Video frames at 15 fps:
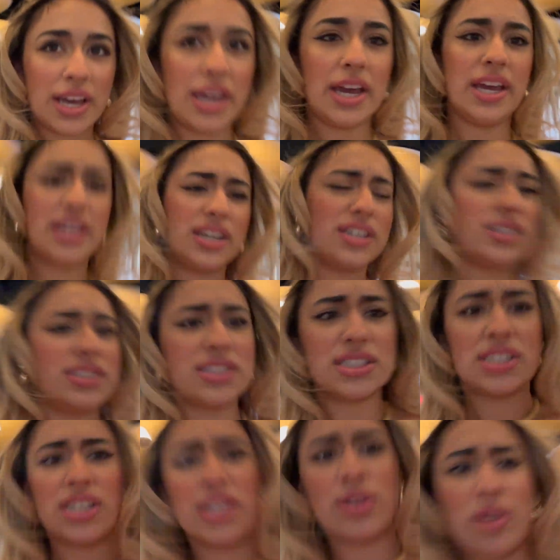And
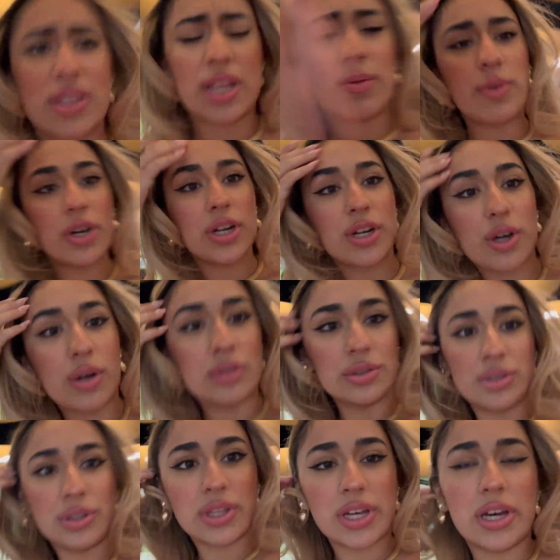then we're gonna go
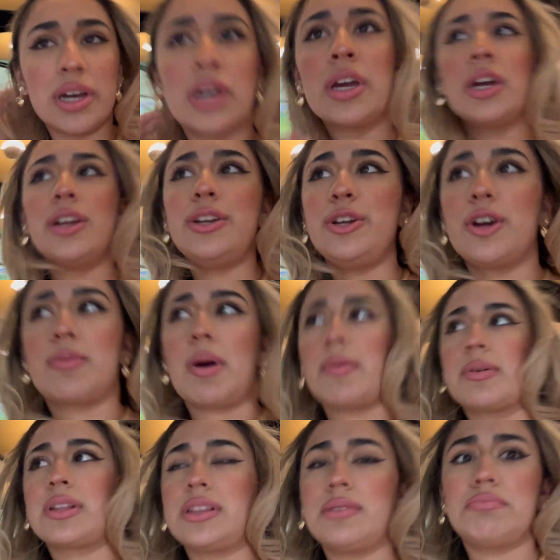to the near public,
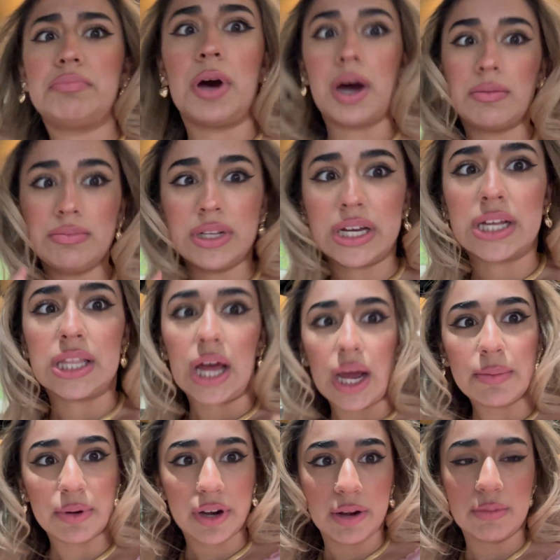public
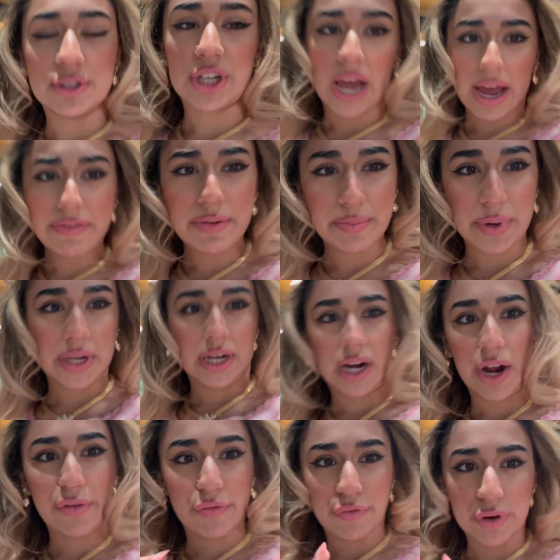library, which I haven't been and I
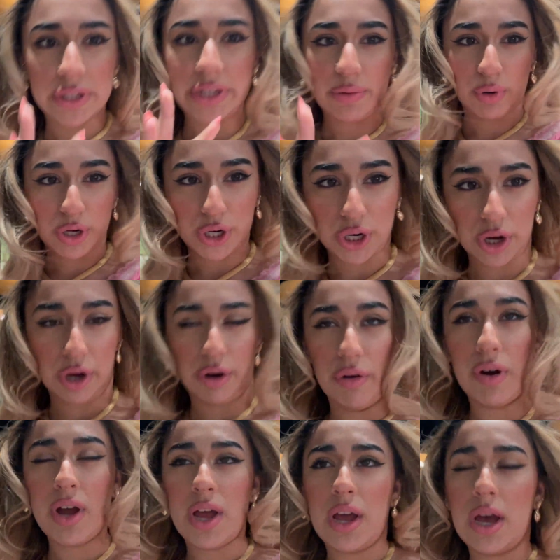really wanna go.
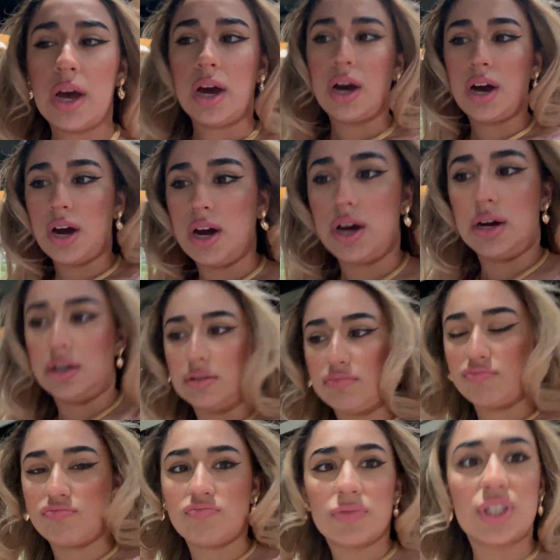Um,
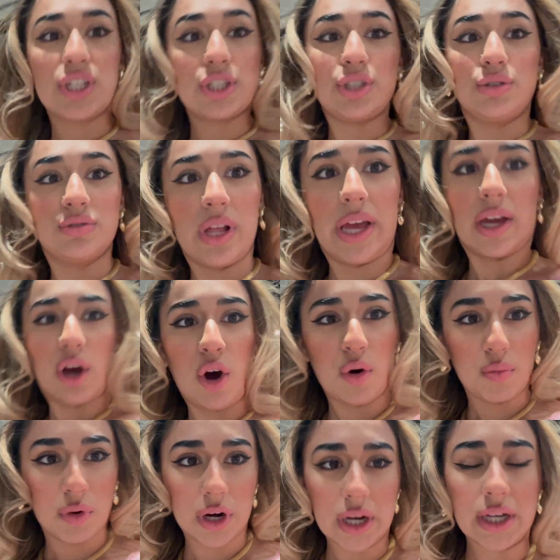to do like
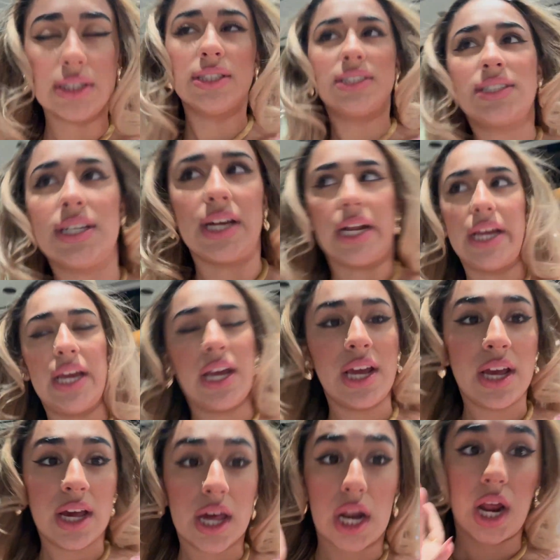homework and study.
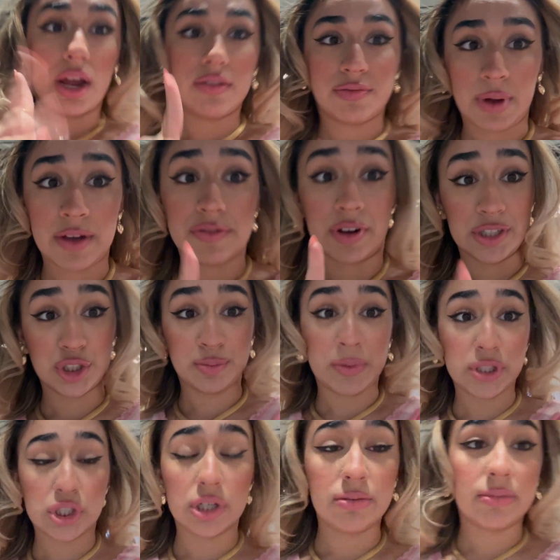And I have my French
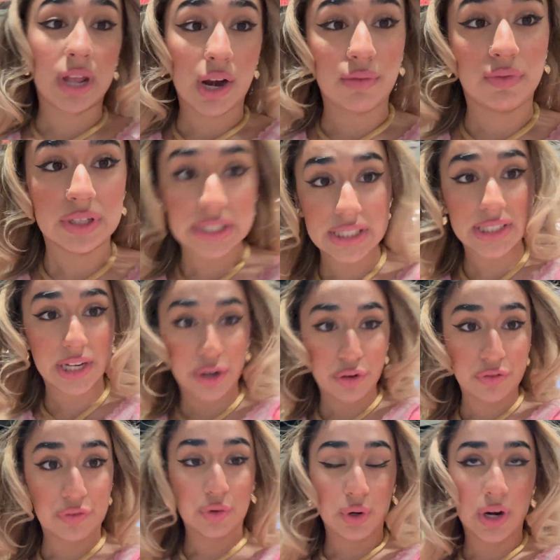midterm that I'm really scared
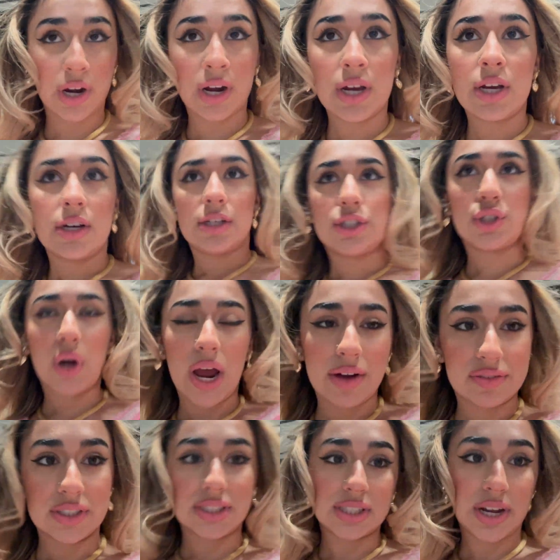for. So I have
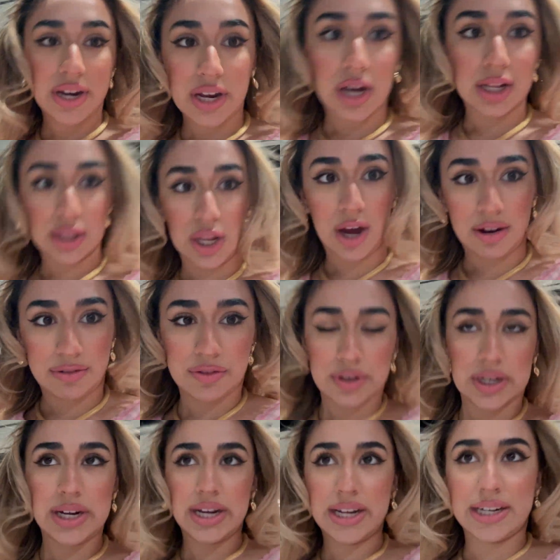to study a lot for
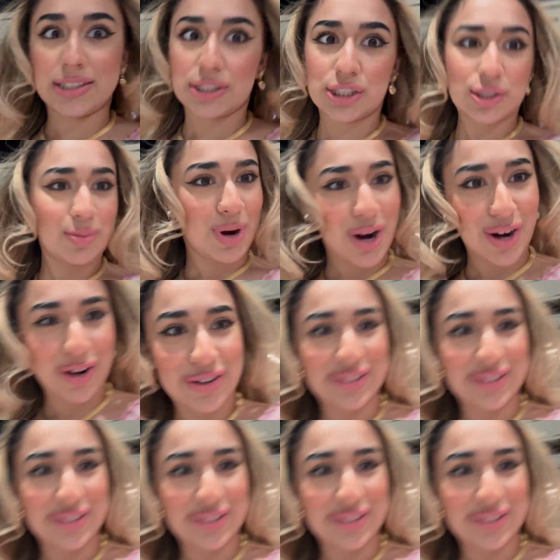it and it's tomorrow.